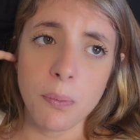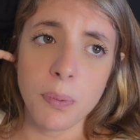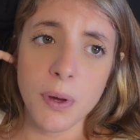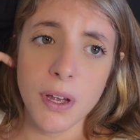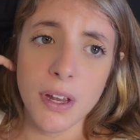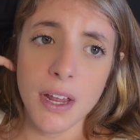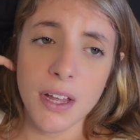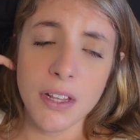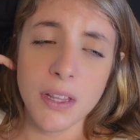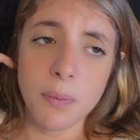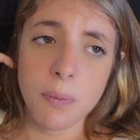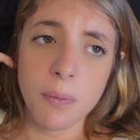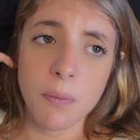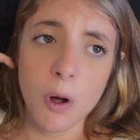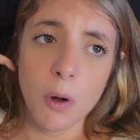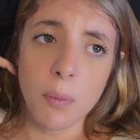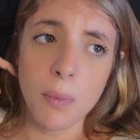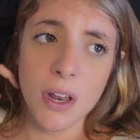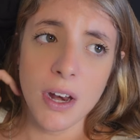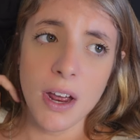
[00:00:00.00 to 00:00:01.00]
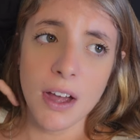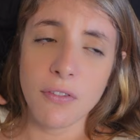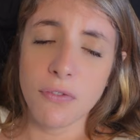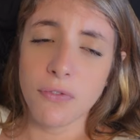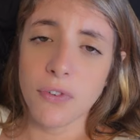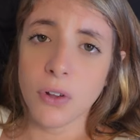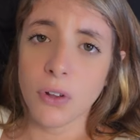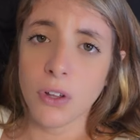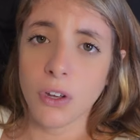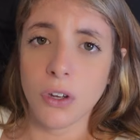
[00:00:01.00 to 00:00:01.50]
but at the moment, I
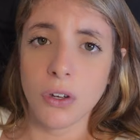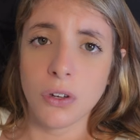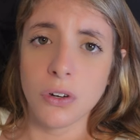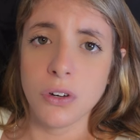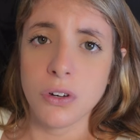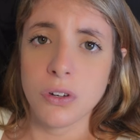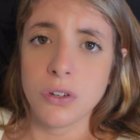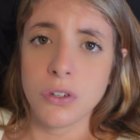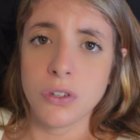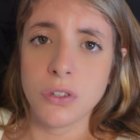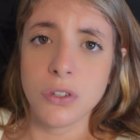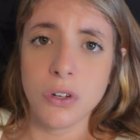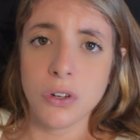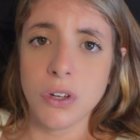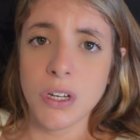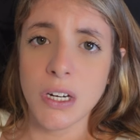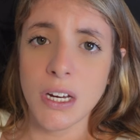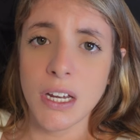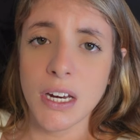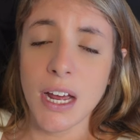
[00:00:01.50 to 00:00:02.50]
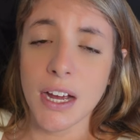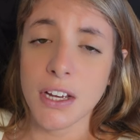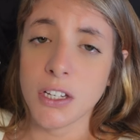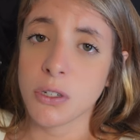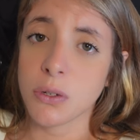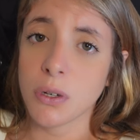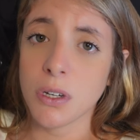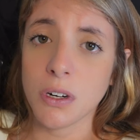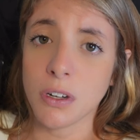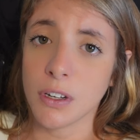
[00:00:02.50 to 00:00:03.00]
feel good doing it. I
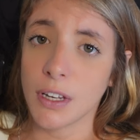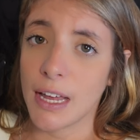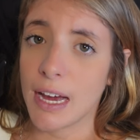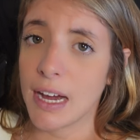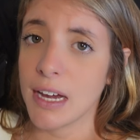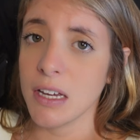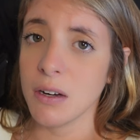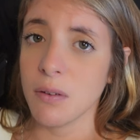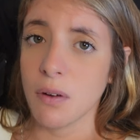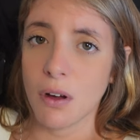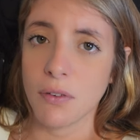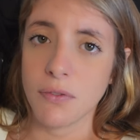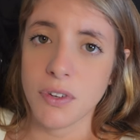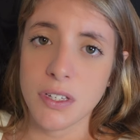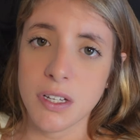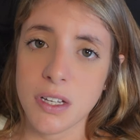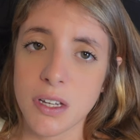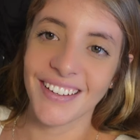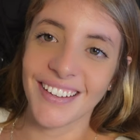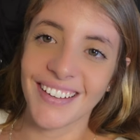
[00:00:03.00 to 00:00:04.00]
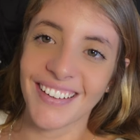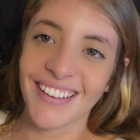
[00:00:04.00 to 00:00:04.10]
do it online, obviously.